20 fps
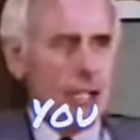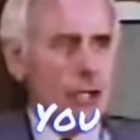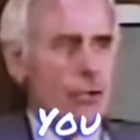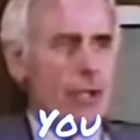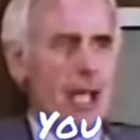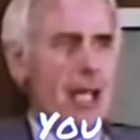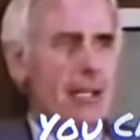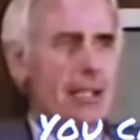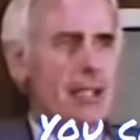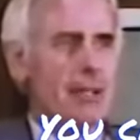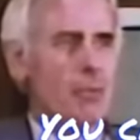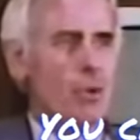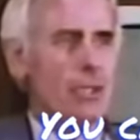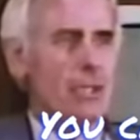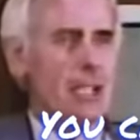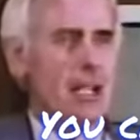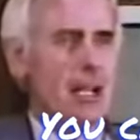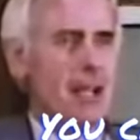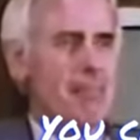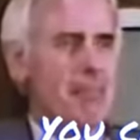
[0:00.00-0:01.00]
You can't get more
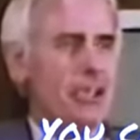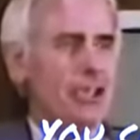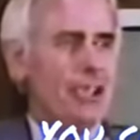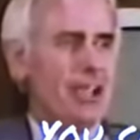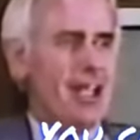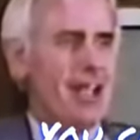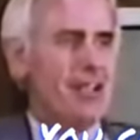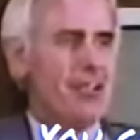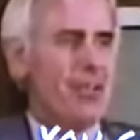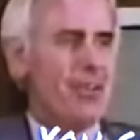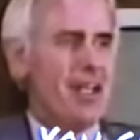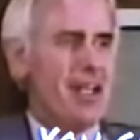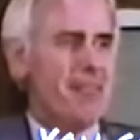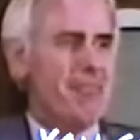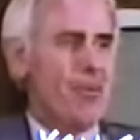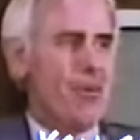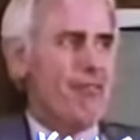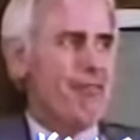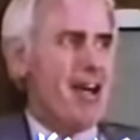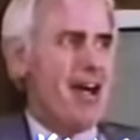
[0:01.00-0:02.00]
time, but you can create
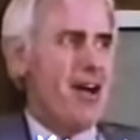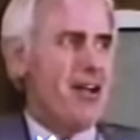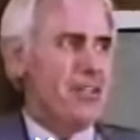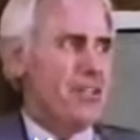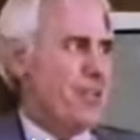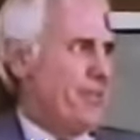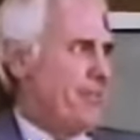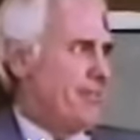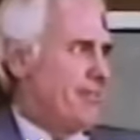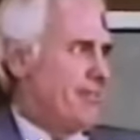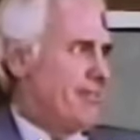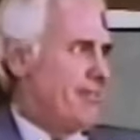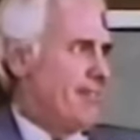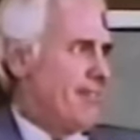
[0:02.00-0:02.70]
more value.